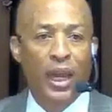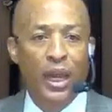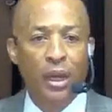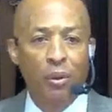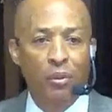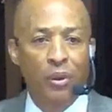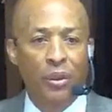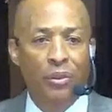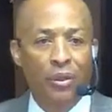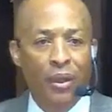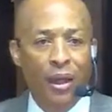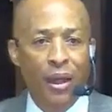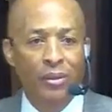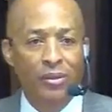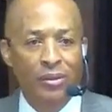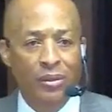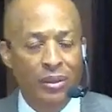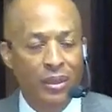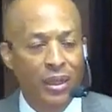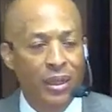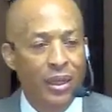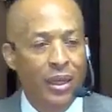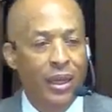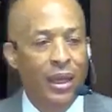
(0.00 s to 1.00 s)
praying with
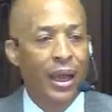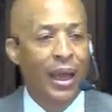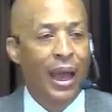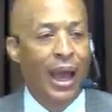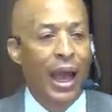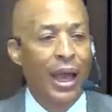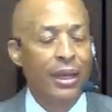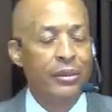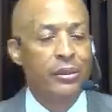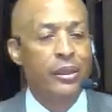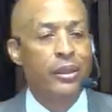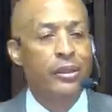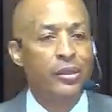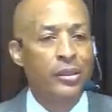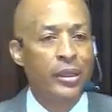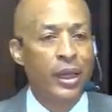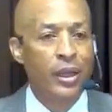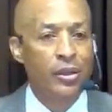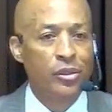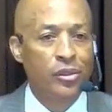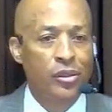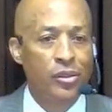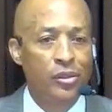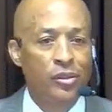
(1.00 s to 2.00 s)
us, I
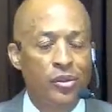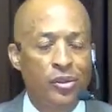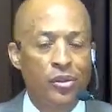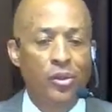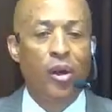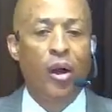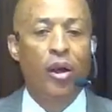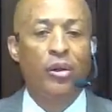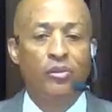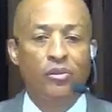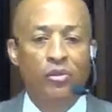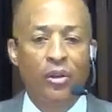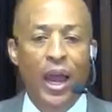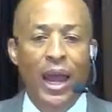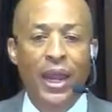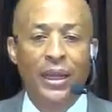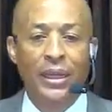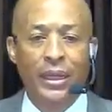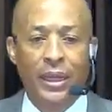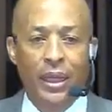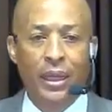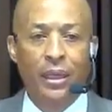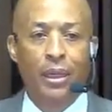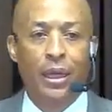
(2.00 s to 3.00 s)
suggest you start
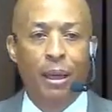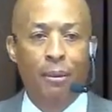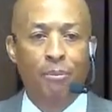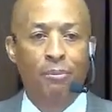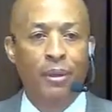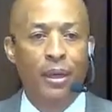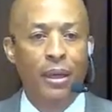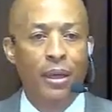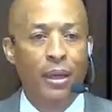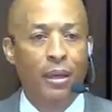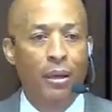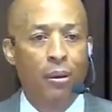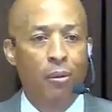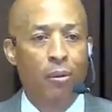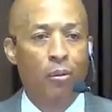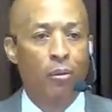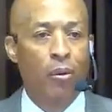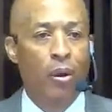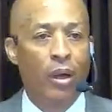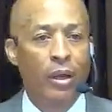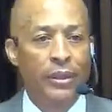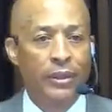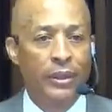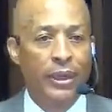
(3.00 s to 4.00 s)
trying to get up
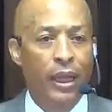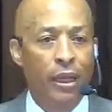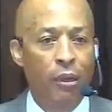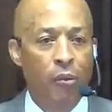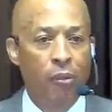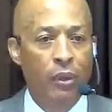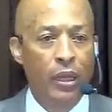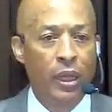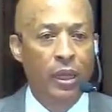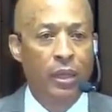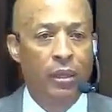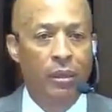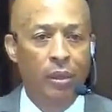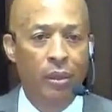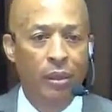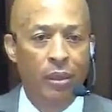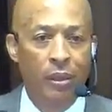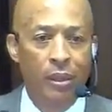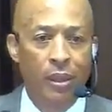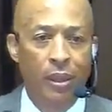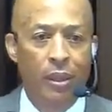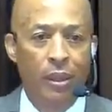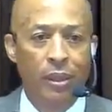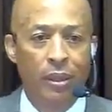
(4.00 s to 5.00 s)
one day a week
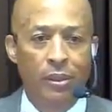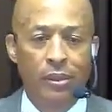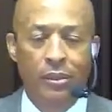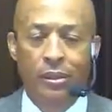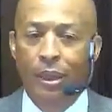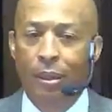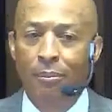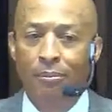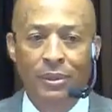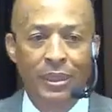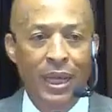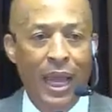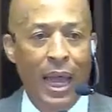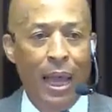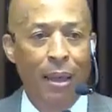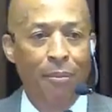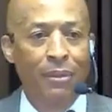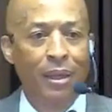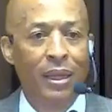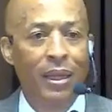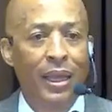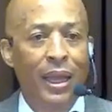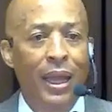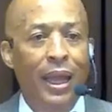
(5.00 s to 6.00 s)
or
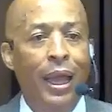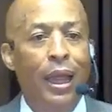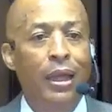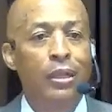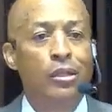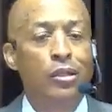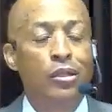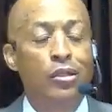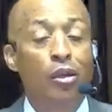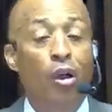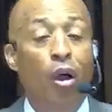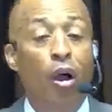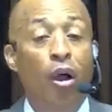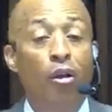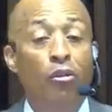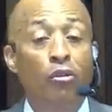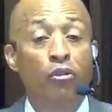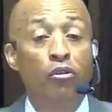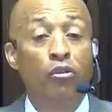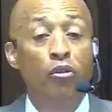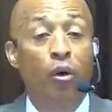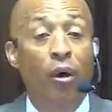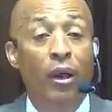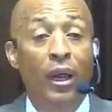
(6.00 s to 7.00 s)
sometime and
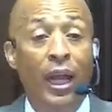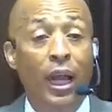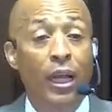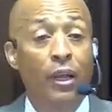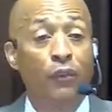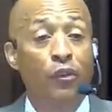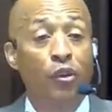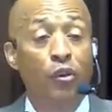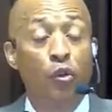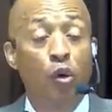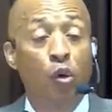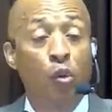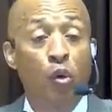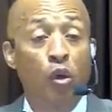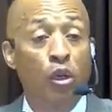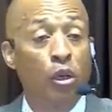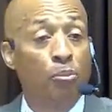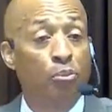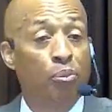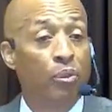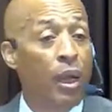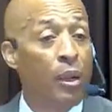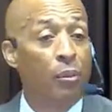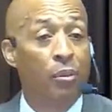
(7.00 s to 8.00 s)
start drawing. And if you don't
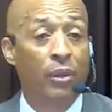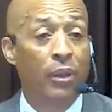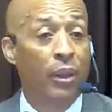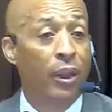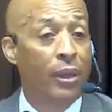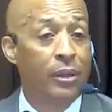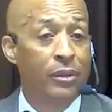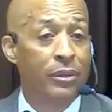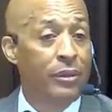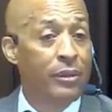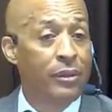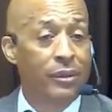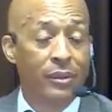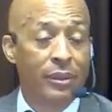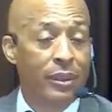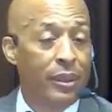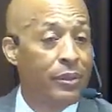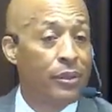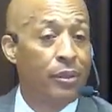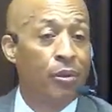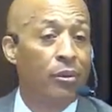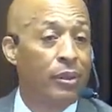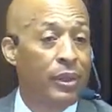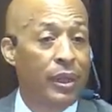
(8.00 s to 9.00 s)
want to pray with us,
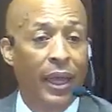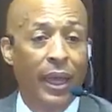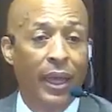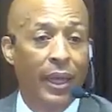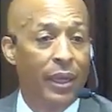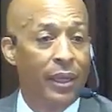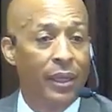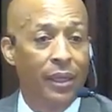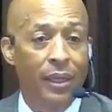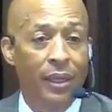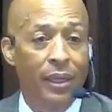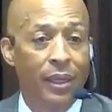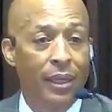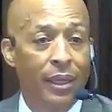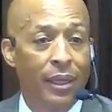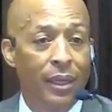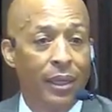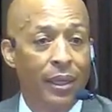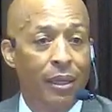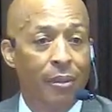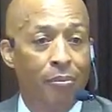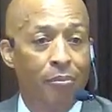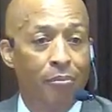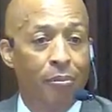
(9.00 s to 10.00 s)
it's okay,
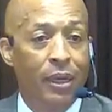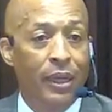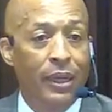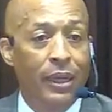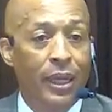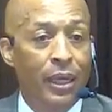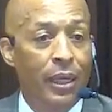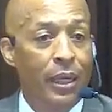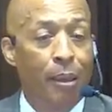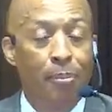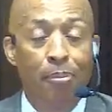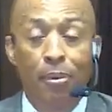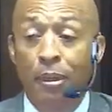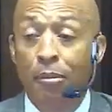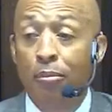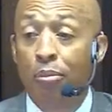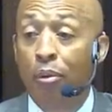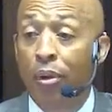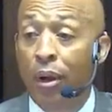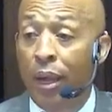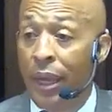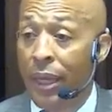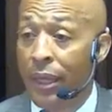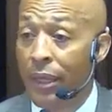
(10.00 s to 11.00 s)
but get up
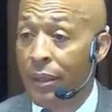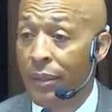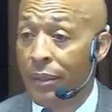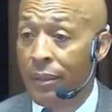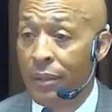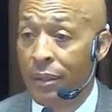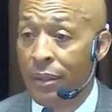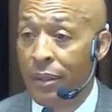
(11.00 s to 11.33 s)
and pray.